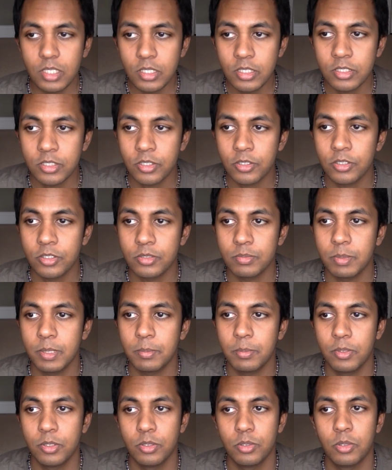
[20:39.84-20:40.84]
So those
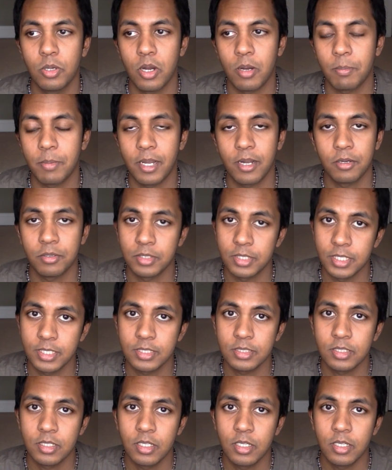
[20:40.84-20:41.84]
people who are
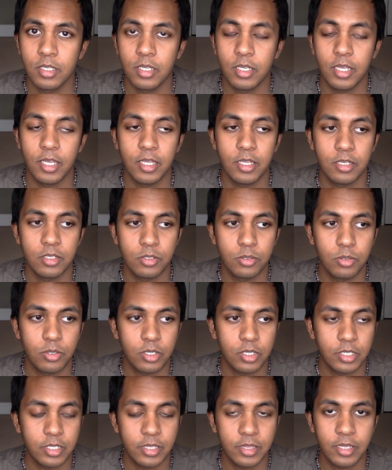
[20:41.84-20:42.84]
powerless and who
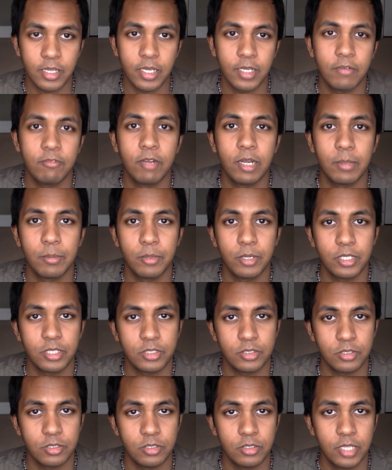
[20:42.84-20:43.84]
are in that
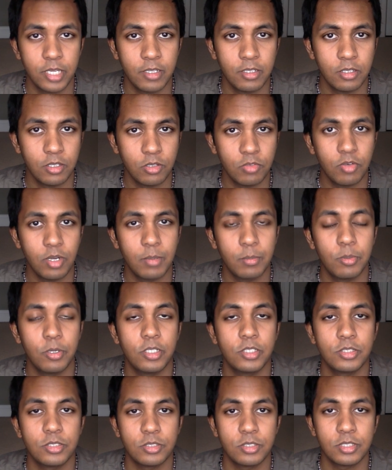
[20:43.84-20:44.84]
vibrational, that low
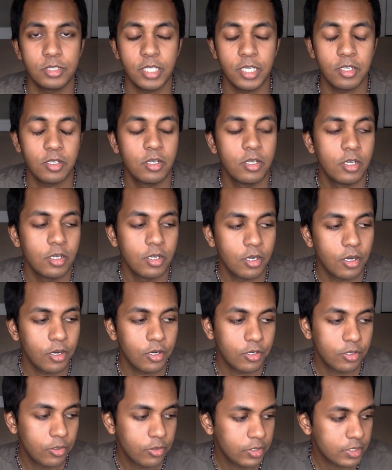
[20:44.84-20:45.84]
vibrational state,
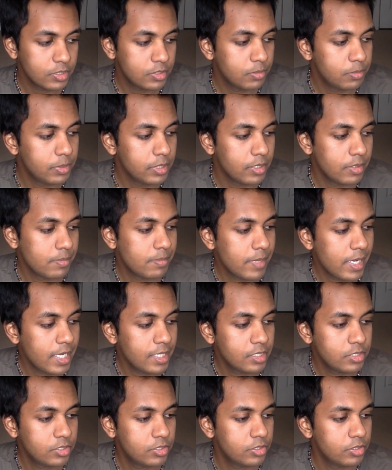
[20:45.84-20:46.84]
are going to be a
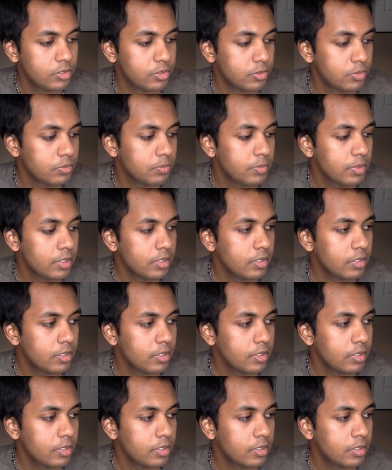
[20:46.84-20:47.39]
match to